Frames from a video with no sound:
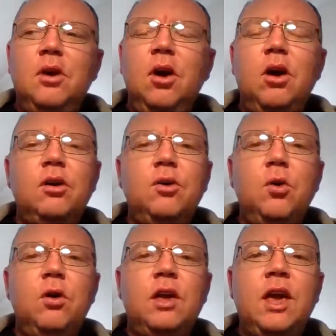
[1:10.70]

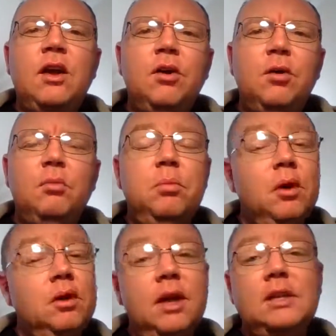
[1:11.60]
hardcore ghetto.
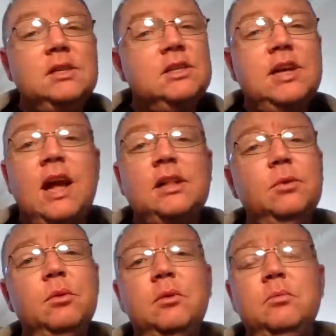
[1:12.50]
But that's exactly
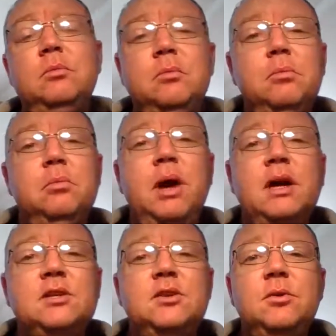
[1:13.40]
what
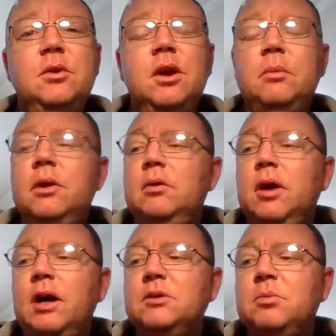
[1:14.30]
Beck's doing. I mean,
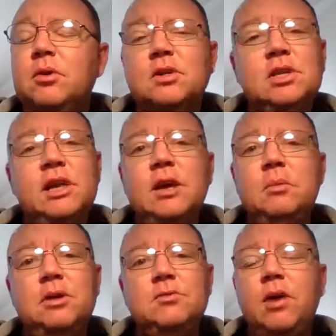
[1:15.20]
Iceberg Slim,
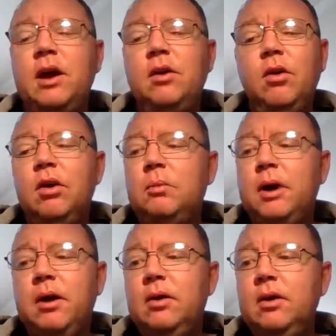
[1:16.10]
he's writing all
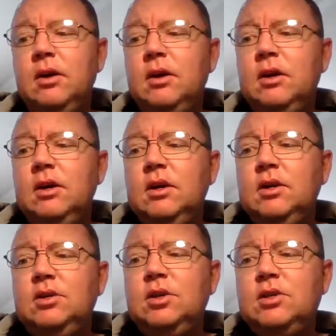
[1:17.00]
about
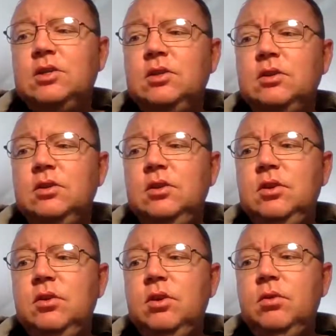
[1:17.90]
just
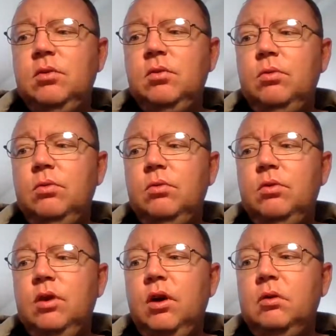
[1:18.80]

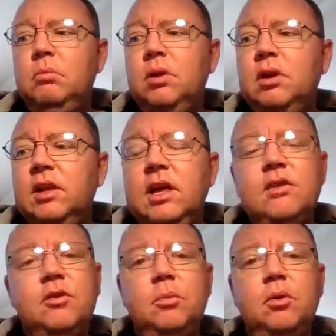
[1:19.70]
the
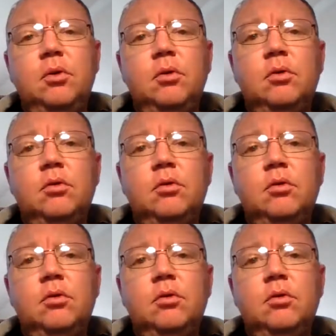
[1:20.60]
unbelievable